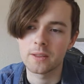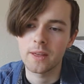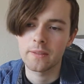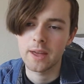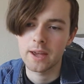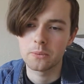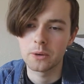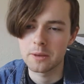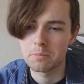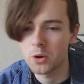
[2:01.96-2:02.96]
that they
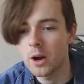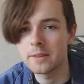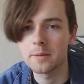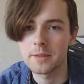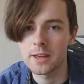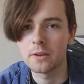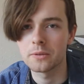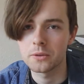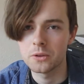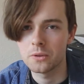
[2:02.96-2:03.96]
really pride
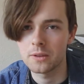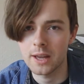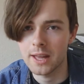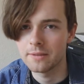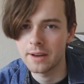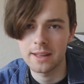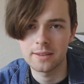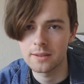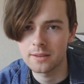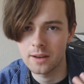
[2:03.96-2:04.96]
themselves on using
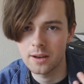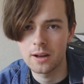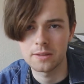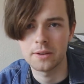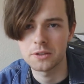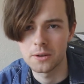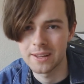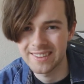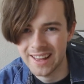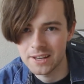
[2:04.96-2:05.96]
advanced artificial
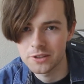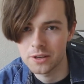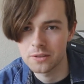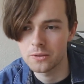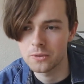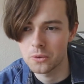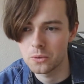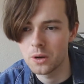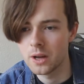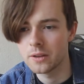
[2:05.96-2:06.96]
intelligence
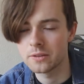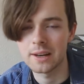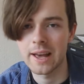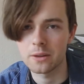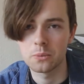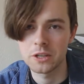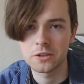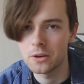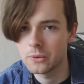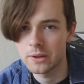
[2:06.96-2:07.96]
to select
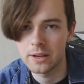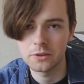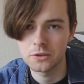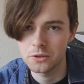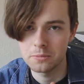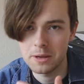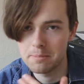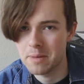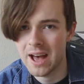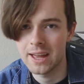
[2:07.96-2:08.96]
which content should be
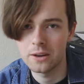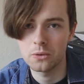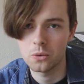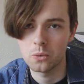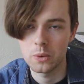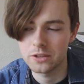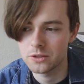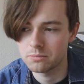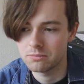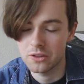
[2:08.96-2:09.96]
banned or
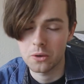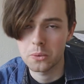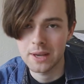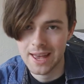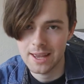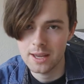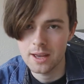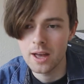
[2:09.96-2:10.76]
which is okay,